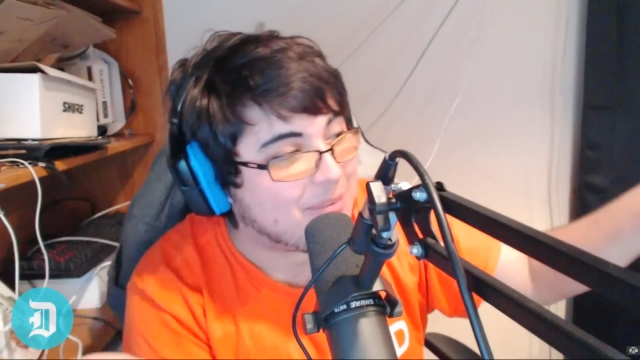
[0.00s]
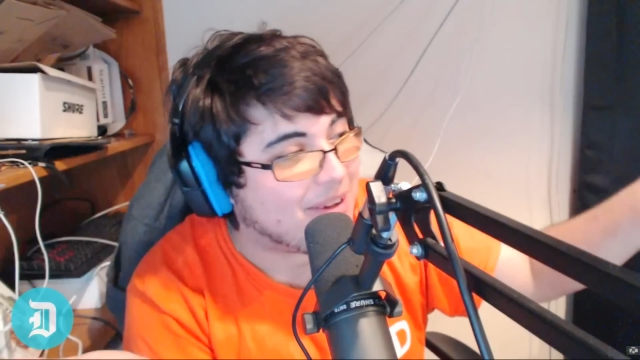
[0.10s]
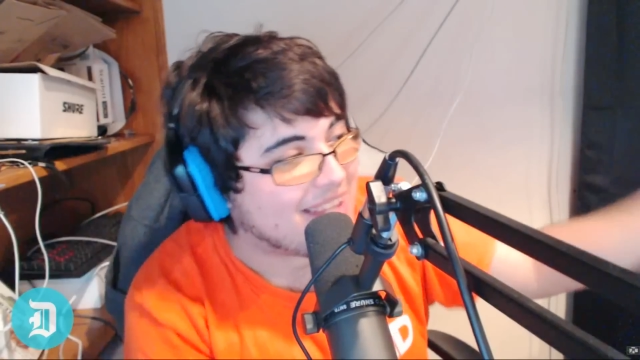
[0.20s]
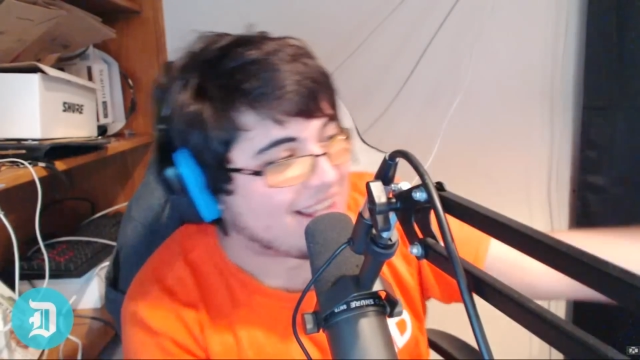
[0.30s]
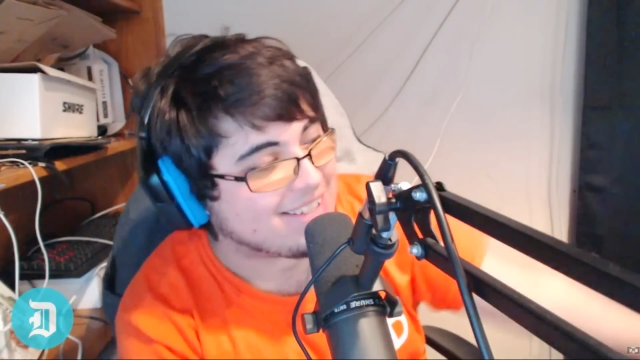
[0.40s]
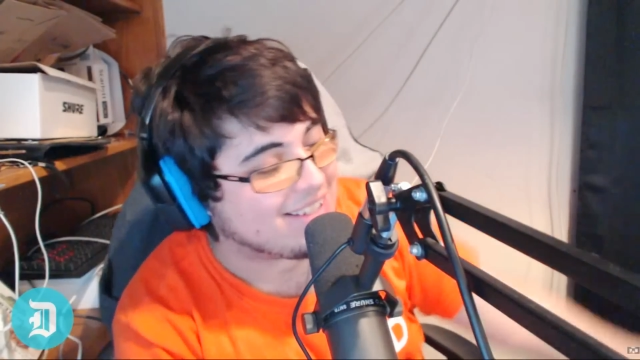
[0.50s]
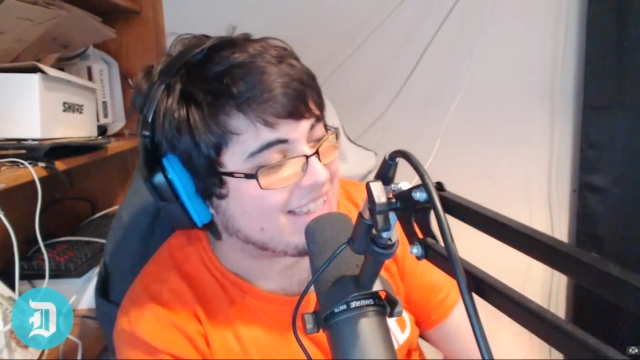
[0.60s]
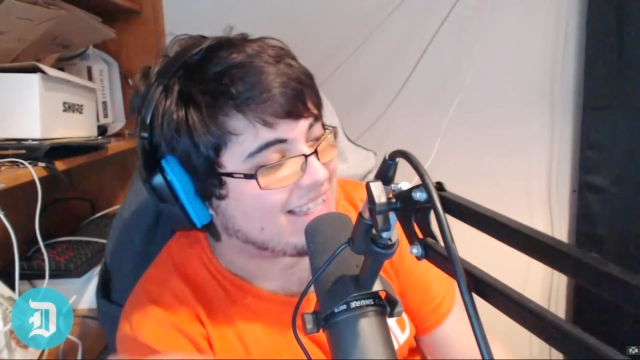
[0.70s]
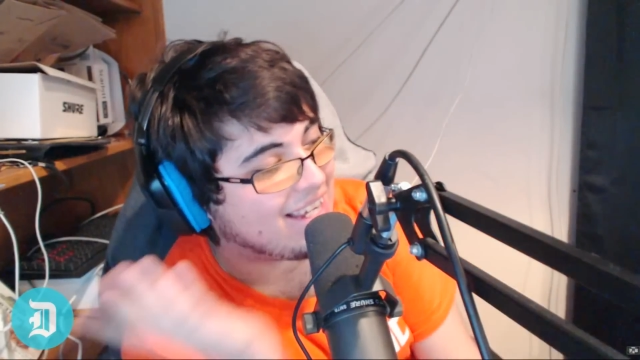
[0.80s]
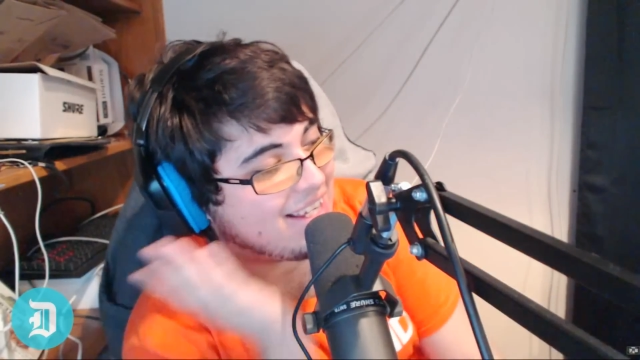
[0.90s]
that. So it's
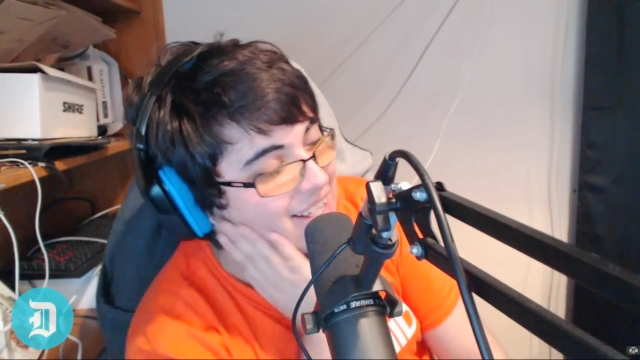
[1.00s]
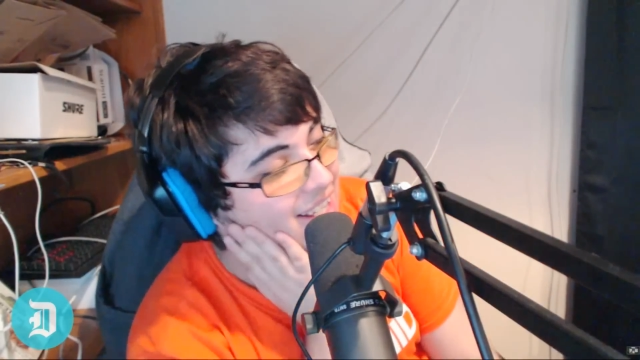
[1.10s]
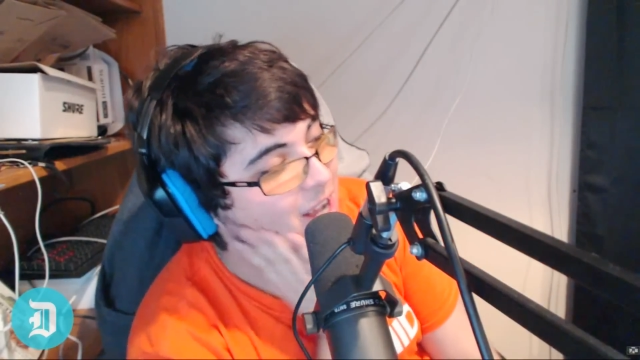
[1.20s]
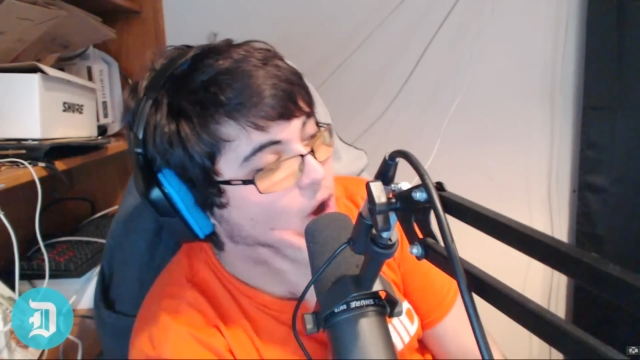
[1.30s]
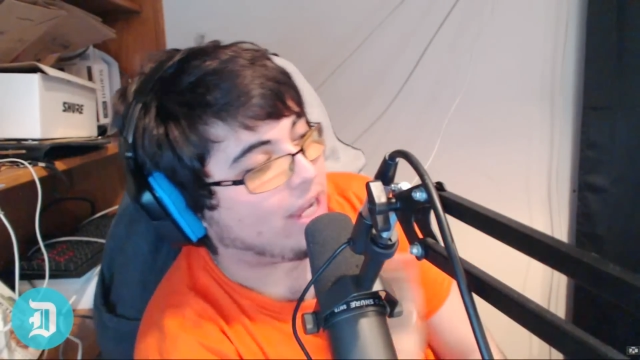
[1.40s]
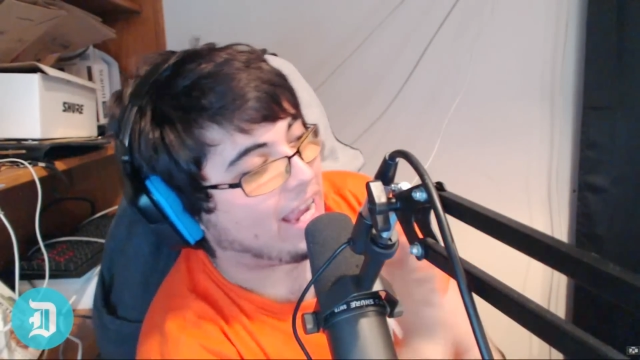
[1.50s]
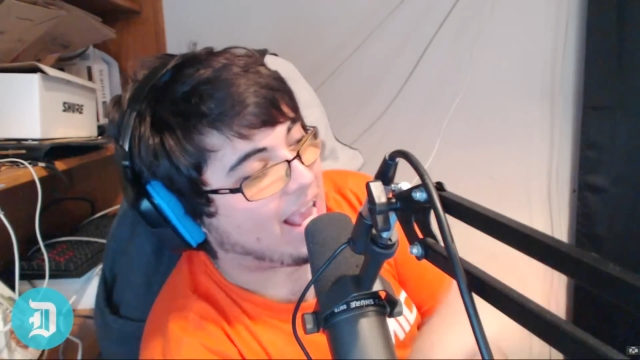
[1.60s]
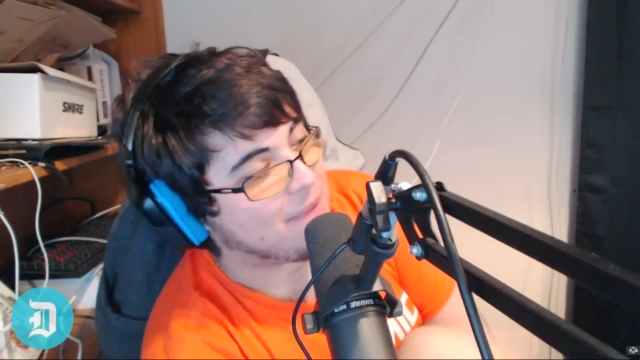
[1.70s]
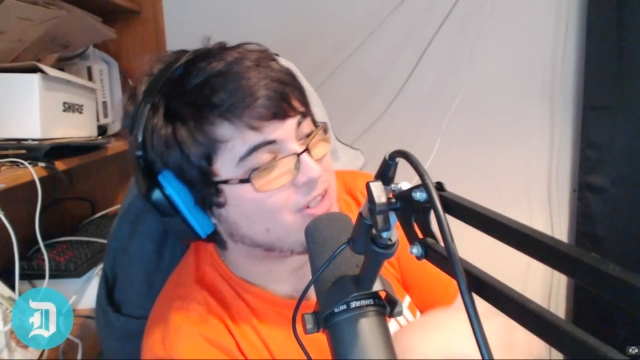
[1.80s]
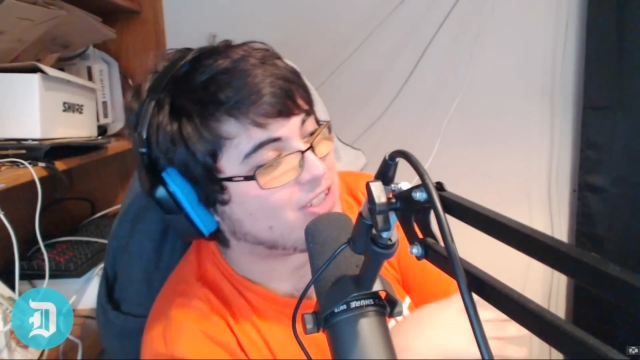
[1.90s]
like, okay,
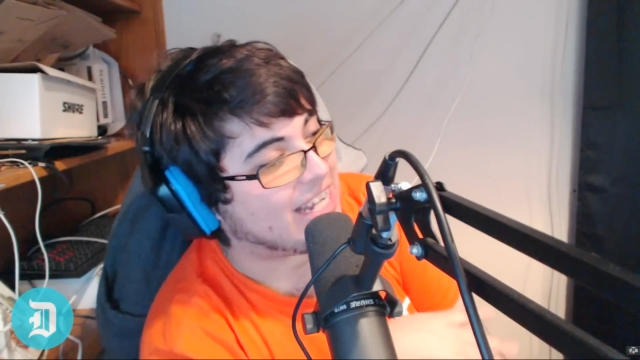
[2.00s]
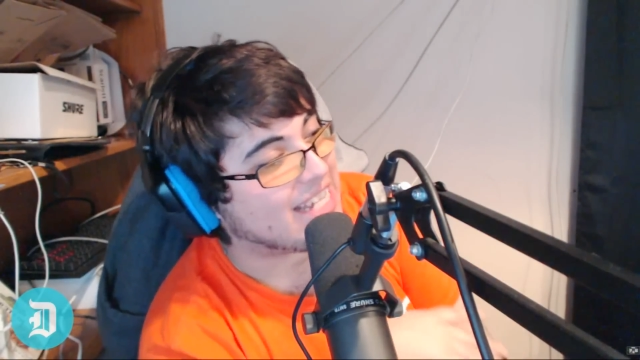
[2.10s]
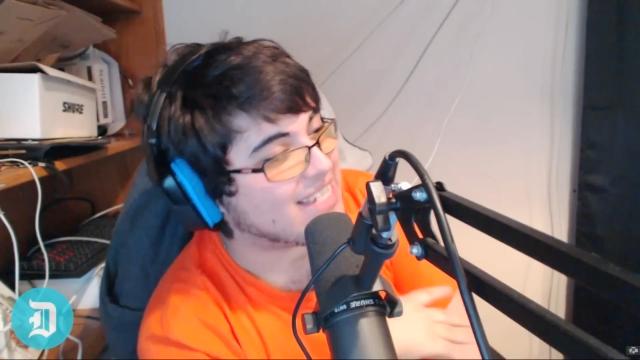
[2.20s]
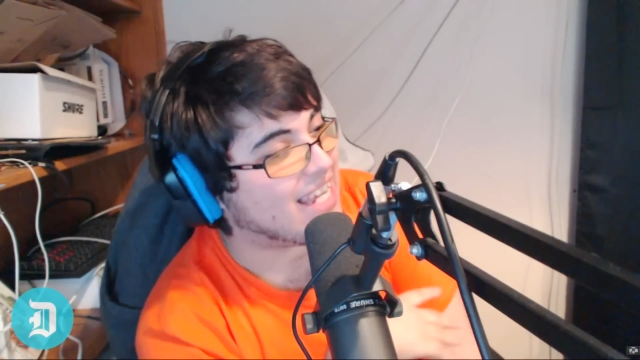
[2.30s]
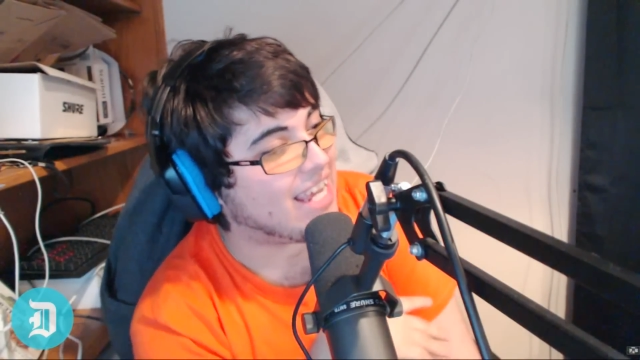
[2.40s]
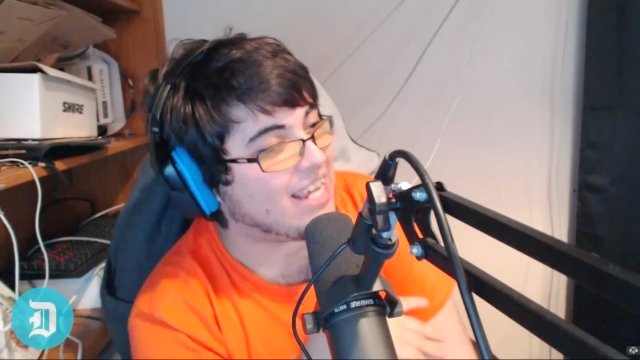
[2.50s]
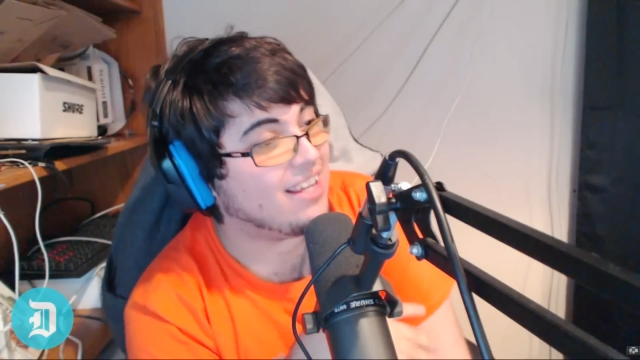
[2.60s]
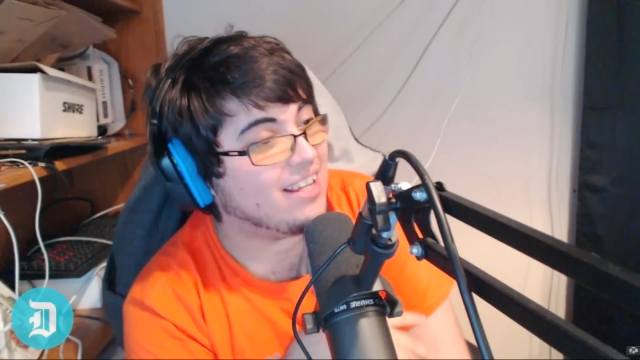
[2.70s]
I'm just going to say